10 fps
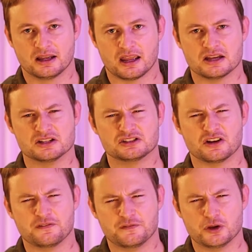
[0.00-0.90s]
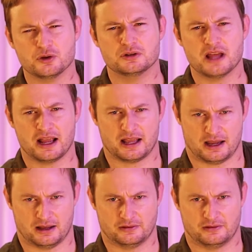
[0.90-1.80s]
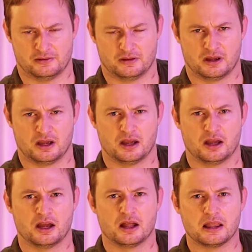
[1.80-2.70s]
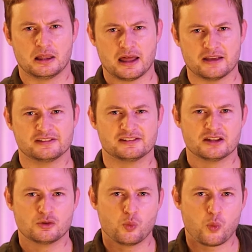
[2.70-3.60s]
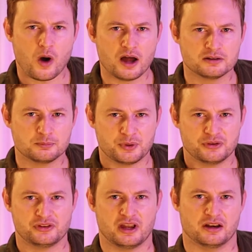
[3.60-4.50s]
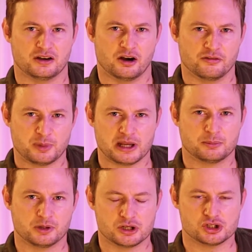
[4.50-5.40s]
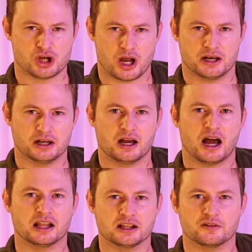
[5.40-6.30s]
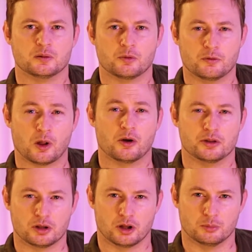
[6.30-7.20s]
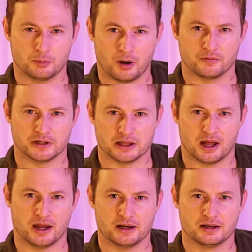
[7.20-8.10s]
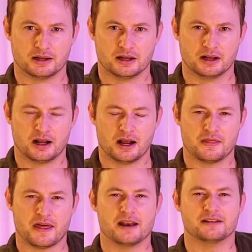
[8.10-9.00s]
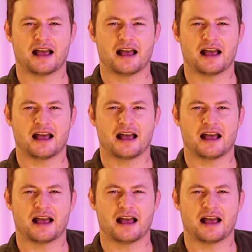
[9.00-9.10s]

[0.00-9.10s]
in just a few decades, less than 1% of people in China are living below the global poverty line. That is